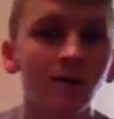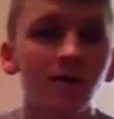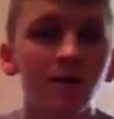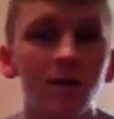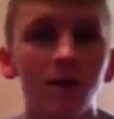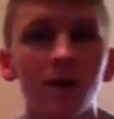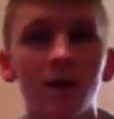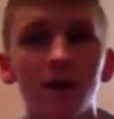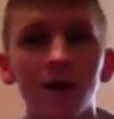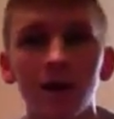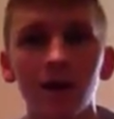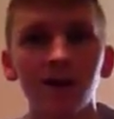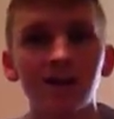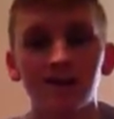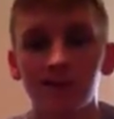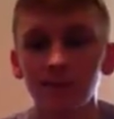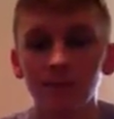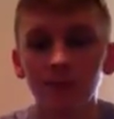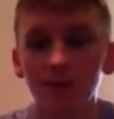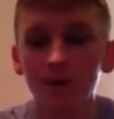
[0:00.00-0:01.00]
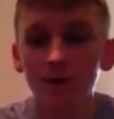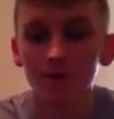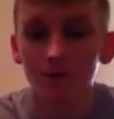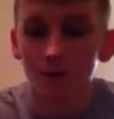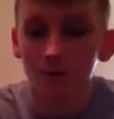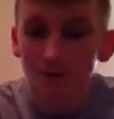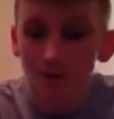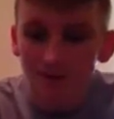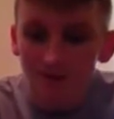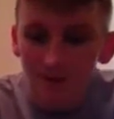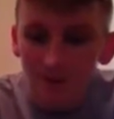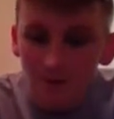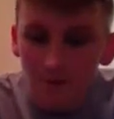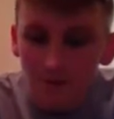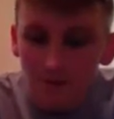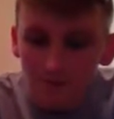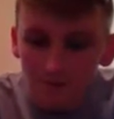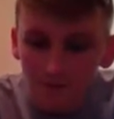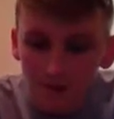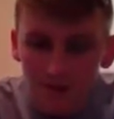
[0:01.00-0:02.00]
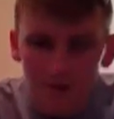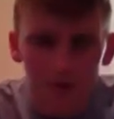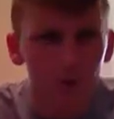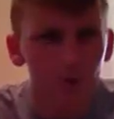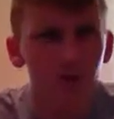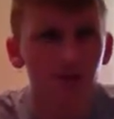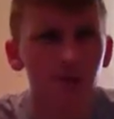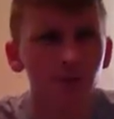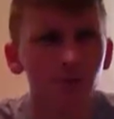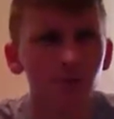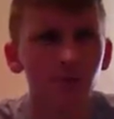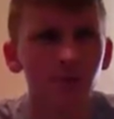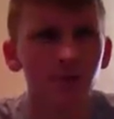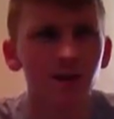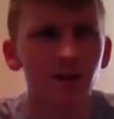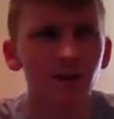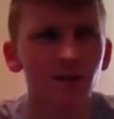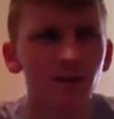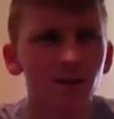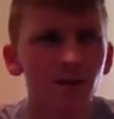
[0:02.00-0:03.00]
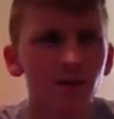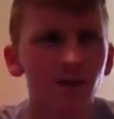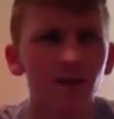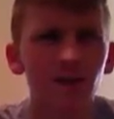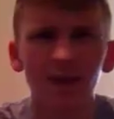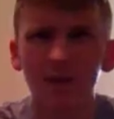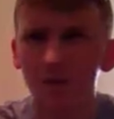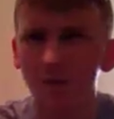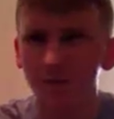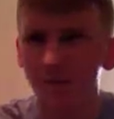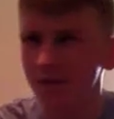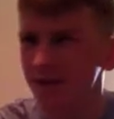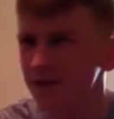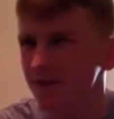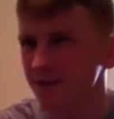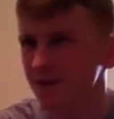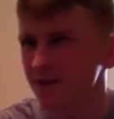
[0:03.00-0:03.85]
and ECW, and all that stuff. Even though ECW was like Philadelphia.